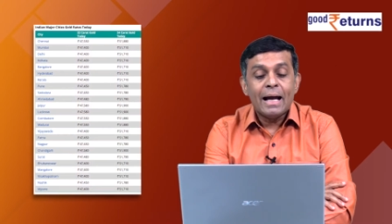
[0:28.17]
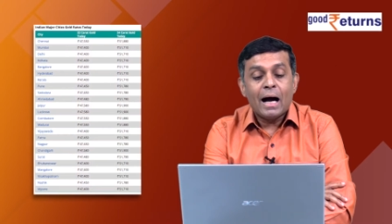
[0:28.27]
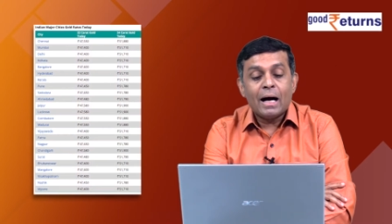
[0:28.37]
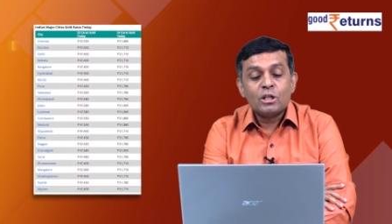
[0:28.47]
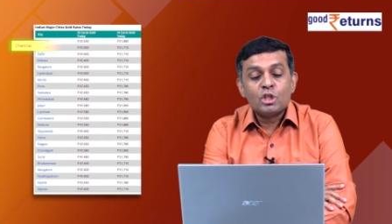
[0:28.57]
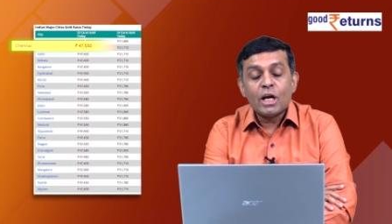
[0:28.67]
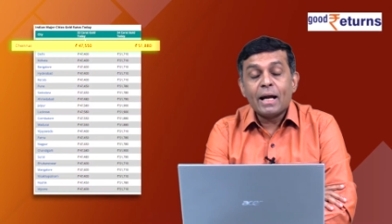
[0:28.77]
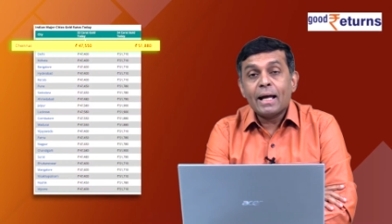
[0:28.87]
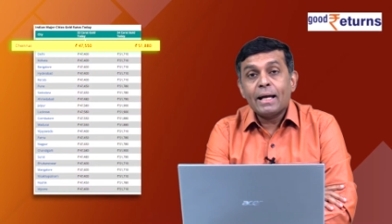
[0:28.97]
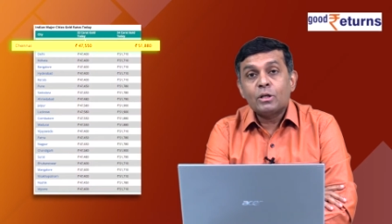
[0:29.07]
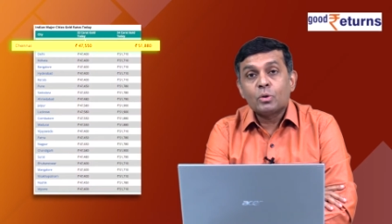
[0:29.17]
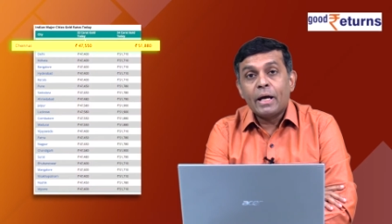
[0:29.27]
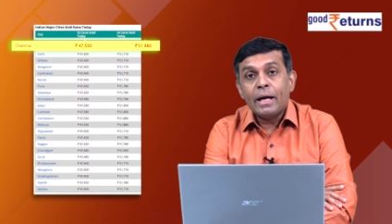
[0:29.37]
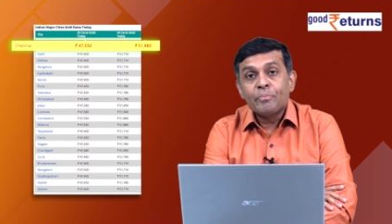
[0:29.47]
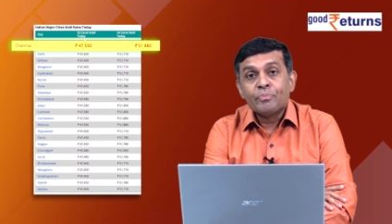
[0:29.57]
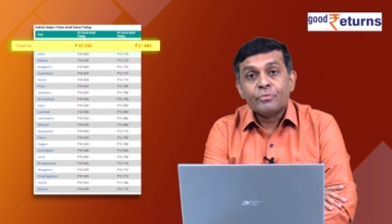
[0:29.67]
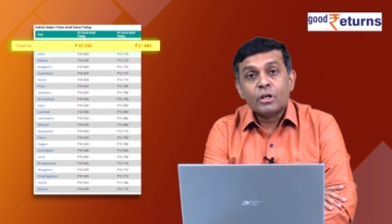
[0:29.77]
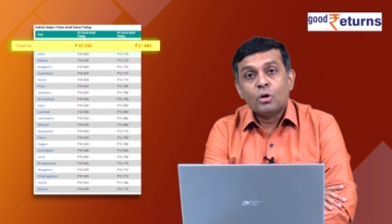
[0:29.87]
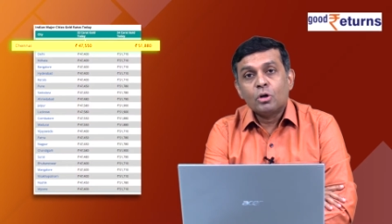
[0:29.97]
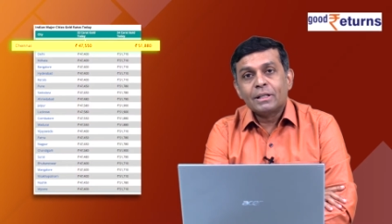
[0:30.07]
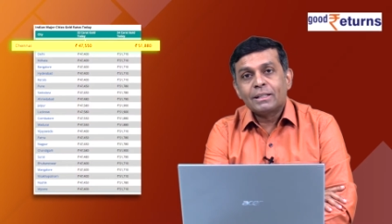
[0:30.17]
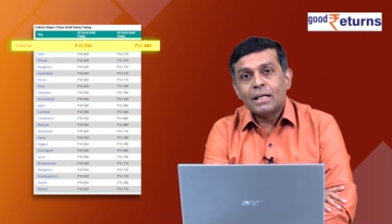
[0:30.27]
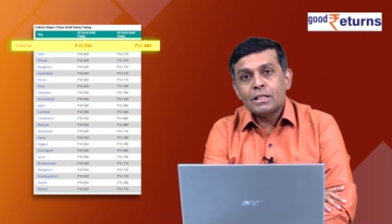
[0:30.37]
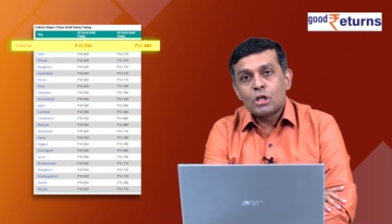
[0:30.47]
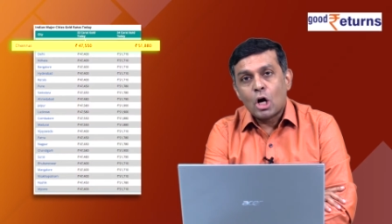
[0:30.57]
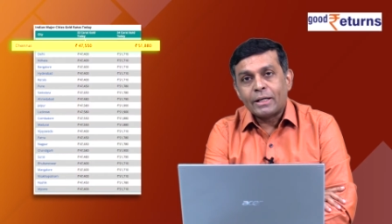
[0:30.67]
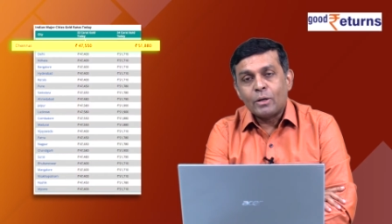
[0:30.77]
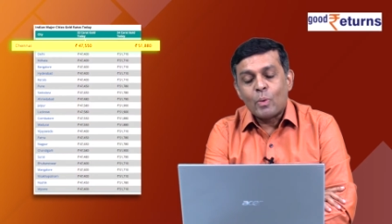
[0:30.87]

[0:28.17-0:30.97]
Uh, Chennai today the goodreturns.in